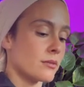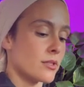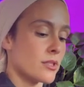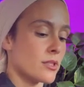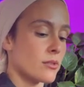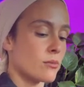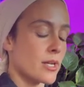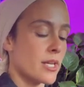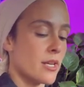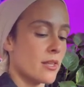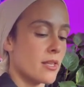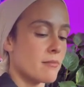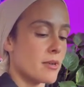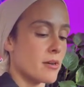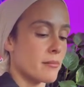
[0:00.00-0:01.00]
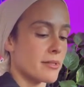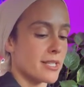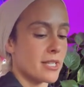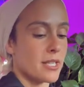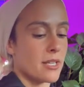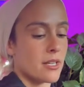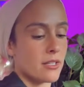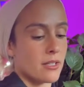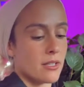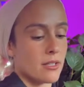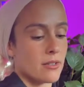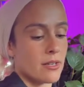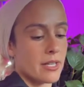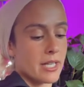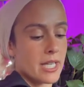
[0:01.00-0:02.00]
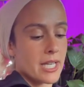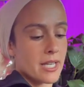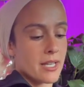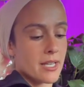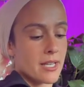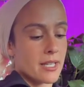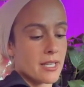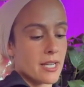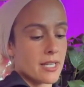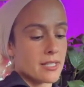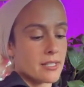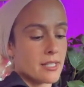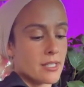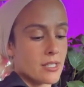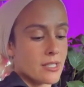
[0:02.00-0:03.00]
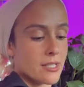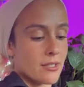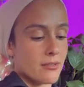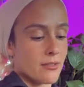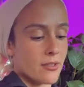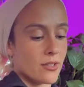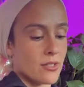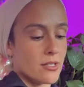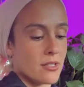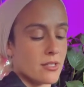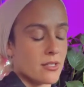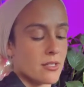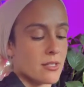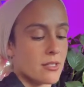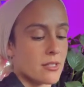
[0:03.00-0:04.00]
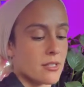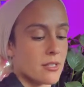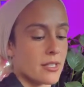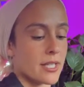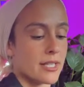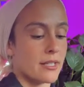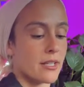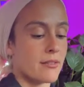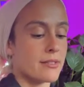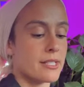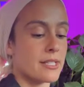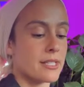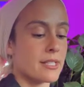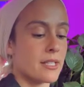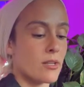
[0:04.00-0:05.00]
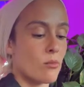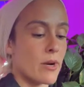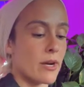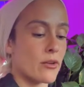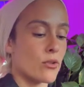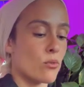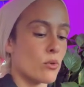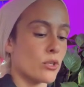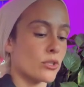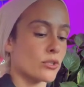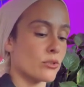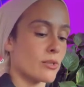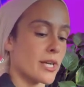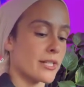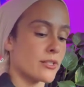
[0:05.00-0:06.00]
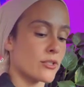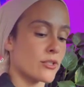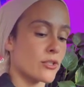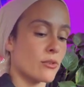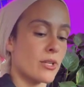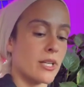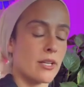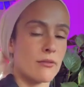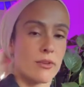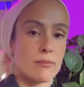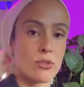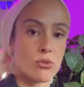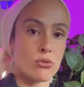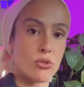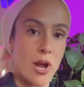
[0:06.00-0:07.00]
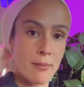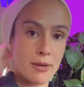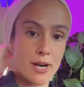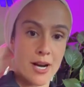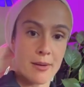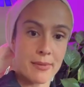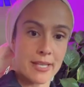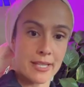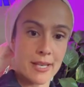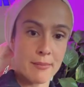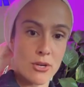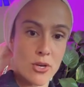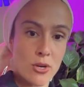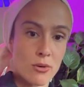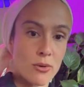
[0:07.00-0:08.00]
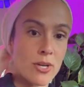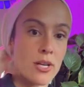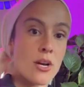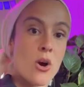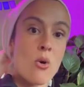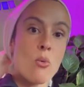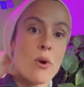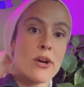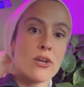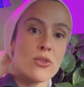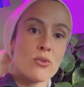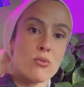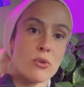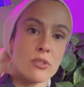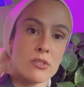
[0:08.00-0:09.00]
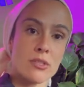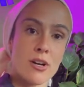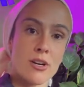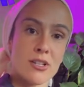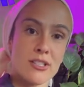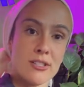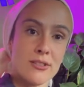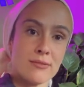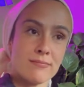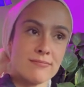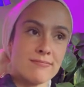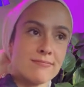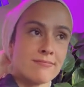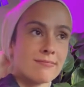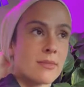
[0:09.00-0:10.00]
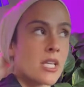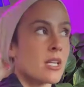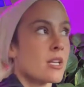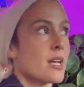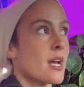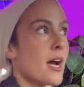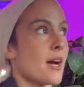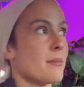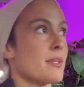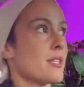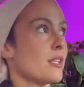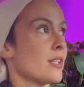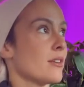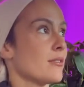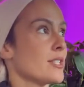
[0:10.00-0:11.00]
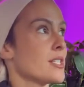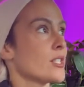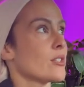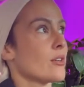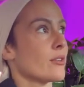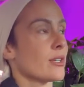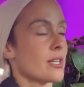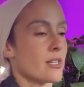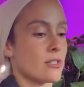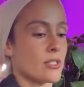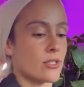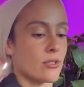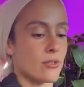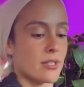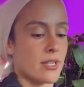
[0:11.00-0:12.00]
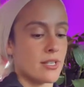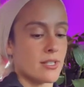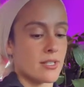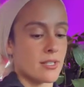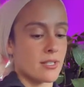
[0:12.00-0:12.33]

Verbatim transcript: Just waking them up, saying hello. And as I shuffle, I'd love to see where in the world you guys are tuning in from. So drop a comment and let me know where in the world are you. I'm in the lovely Sedona, Arizona,